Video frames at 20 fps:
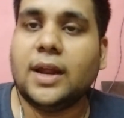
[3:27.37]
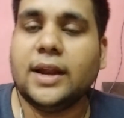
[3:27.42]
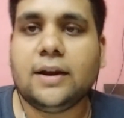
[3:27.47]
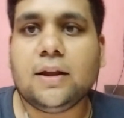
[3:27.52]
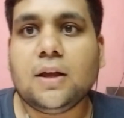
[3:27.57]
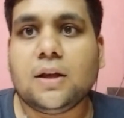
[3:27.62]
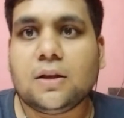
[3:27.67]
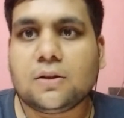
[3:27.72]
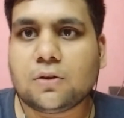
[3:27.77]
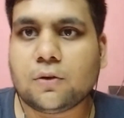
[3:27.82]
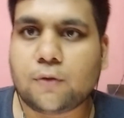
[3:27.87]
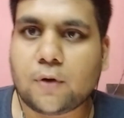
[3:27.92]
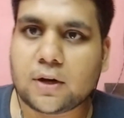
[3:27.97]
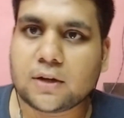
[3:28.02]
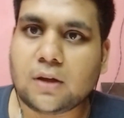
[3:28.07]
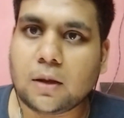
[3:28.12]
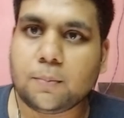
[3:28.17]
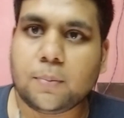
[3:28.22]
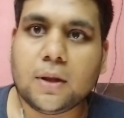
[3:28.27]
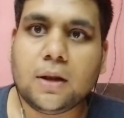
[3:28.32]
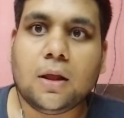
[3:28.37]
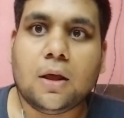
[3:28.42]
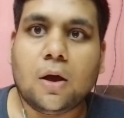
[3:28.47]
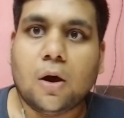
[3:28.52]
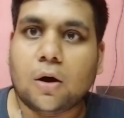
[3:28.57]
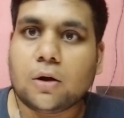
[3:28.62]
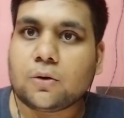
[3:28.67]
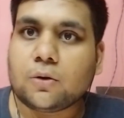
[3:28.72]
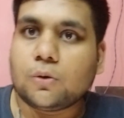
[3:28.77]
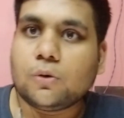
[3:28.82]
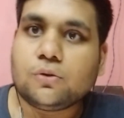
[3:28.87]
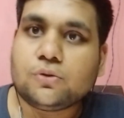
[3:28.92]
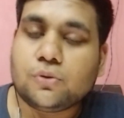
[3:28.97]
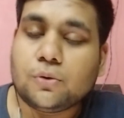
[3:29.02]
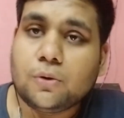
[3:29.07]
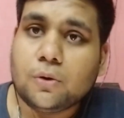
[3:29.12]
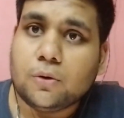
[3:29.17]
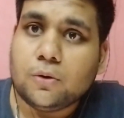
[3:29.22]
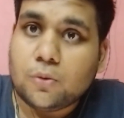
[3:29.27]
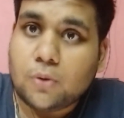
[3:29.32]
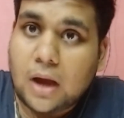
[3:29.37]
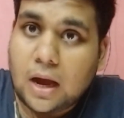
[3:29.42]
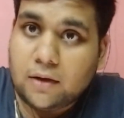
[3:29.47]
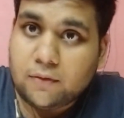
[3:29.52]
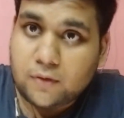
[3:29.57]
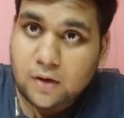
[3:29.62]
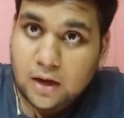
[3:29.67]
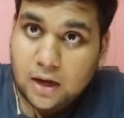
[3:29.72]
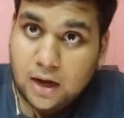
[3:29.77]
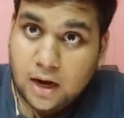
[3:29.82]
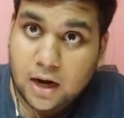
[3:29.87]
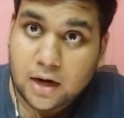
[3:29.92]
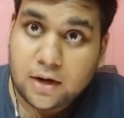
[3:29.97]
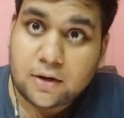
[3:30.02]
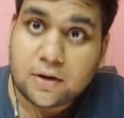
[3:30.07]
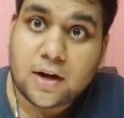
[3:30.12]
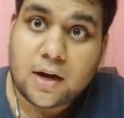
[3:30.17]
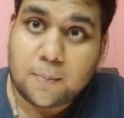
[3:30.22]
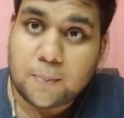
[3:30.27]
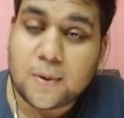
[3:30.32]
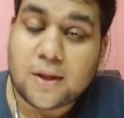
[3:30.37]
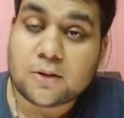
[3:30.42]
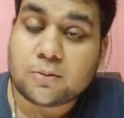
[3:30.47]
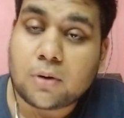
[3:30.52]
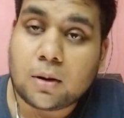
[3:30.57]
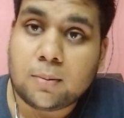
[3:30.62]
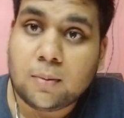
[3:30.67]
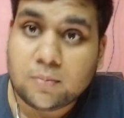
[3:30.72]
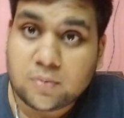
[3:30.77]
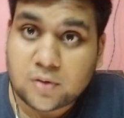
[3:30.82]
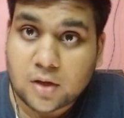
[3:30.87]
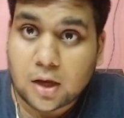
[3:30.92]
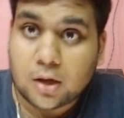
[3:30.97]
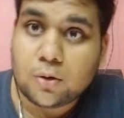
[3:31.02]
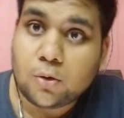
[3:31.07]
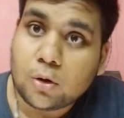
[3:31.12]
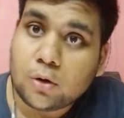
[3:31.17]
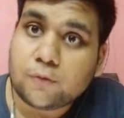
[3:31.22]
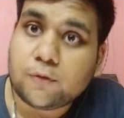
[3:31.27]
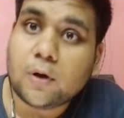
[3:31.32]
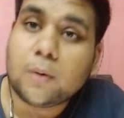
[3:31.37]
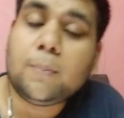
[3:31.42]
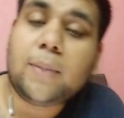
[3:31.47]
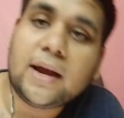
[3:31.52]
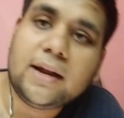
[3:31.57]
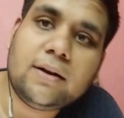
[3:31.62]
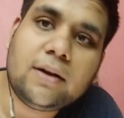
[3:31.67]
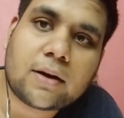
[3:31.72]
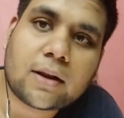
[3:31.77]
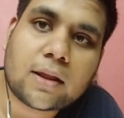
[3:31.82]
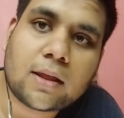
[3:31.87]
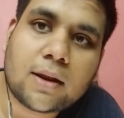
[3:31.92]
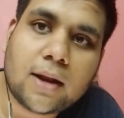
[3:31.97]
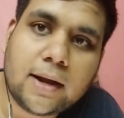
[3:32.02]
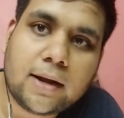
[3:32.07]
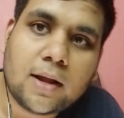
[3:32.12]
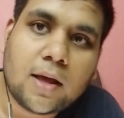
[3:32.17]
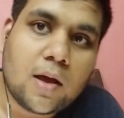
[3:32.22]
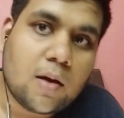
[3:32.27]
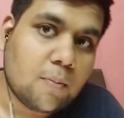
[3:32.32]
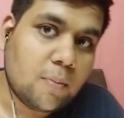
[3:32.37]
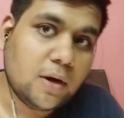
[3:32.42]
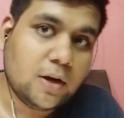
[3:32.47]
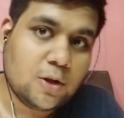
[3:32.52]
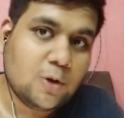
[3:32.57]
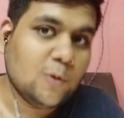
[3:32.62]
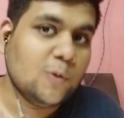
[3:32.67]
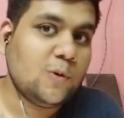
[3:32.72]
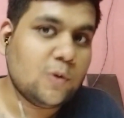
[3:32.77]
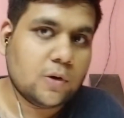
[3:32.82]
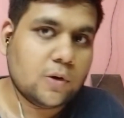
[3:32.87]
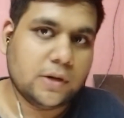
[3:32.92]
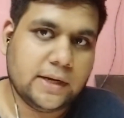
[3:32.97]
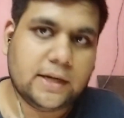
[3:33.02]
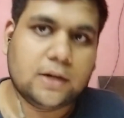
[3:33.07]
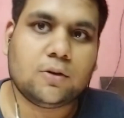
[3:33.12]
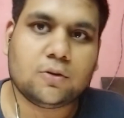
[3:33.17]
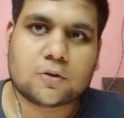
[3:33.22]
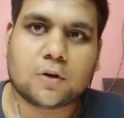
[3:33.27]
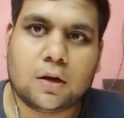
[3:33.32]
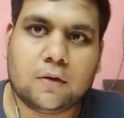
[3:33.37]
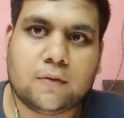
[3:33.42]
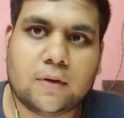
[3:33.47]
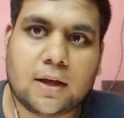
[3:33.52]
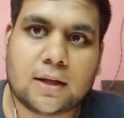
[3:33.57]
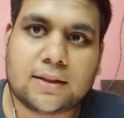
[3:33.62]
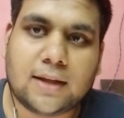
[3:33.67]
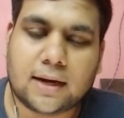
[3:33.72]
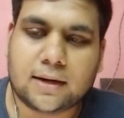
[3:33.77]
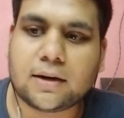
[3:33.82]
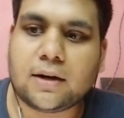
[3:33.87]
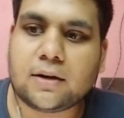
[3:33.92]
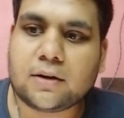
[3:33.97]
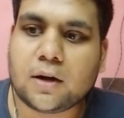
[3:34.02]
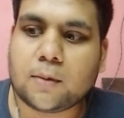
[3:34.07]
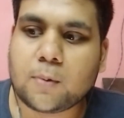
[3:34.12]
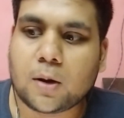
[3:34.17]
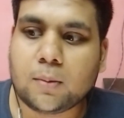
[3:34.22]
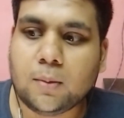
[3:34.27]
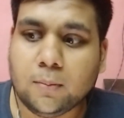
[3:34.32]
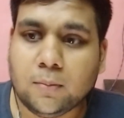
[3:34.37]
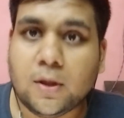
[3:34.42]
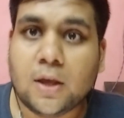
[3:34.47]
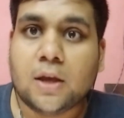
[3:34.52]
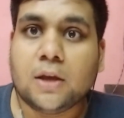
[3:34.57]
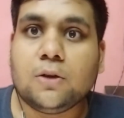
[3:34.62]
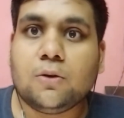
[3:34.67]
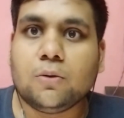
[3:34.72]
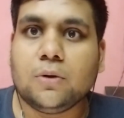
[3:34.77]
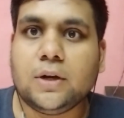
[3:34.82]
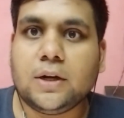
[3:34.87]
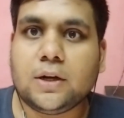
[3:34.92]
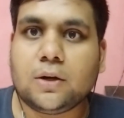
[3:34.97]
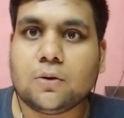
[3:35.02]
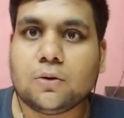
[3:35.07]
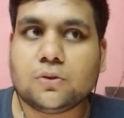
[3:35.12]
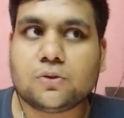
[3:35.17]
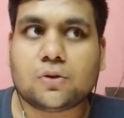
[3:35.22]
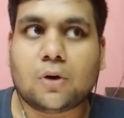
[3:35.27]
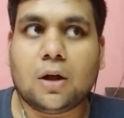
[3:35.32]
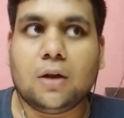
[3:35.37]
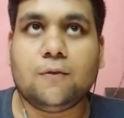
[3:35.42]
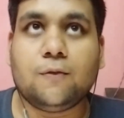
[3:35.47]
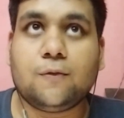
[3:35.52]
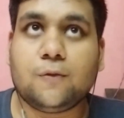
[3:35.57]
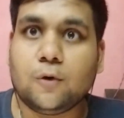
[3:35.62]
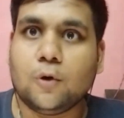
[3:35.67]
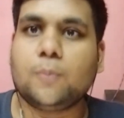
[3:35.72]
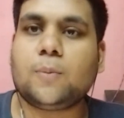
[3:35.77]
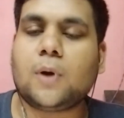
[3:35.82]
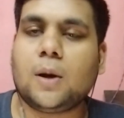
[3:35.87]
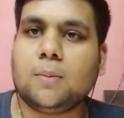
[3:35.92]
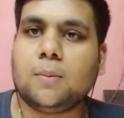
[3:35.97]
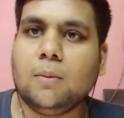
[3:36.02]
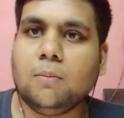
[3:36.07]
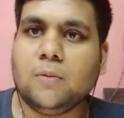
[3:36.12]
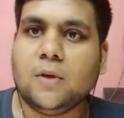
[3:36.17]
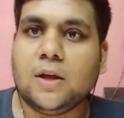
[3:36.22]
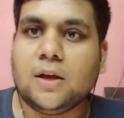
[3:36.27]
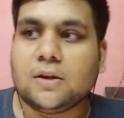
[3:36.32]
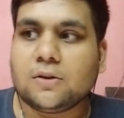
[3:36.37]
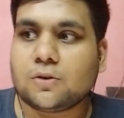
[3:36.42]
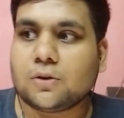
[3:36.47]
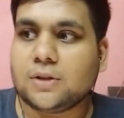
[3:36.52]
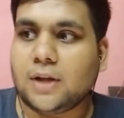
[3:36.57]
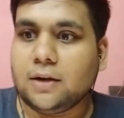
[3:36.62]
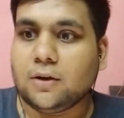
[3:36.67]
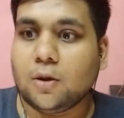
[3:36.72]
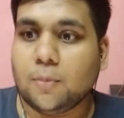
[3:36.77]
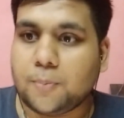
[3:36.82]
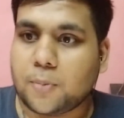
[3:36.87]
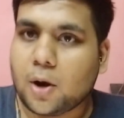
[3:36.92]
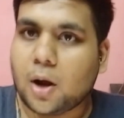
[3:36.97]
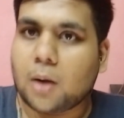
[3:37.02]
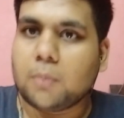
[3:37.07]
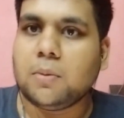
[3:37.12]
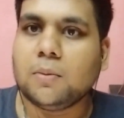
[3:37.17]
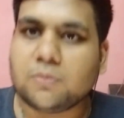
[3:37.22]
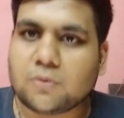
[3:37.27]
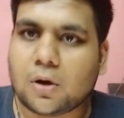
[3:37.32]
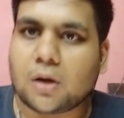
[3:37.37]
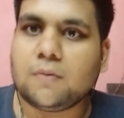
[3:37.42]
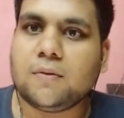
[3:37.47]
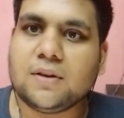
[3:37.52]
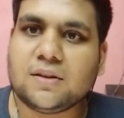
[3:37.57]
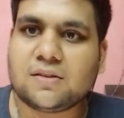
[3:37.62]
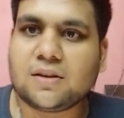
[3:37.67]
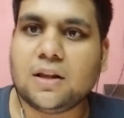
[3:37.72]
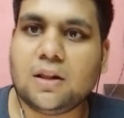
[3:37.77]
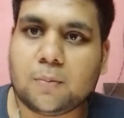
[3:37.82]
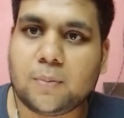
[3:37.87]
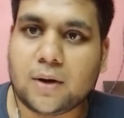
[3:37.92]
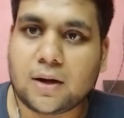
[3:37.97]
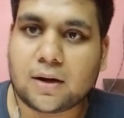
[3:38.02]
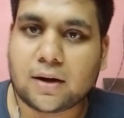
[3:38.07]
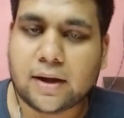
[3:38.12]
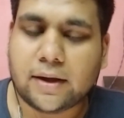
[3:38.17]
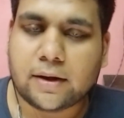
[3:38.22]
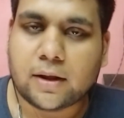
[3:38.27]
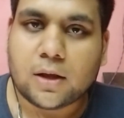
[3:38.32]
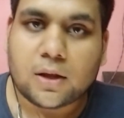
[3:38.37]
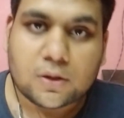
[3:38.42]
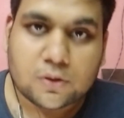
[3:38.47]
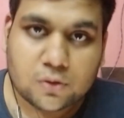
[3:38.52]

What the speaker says: Like, so for example, on Code Studio, you have 100 plus problems alone for binary tree, right? But you don't need to solve that 100 problems. You need to solve few problems so that your problem solving skills build, right?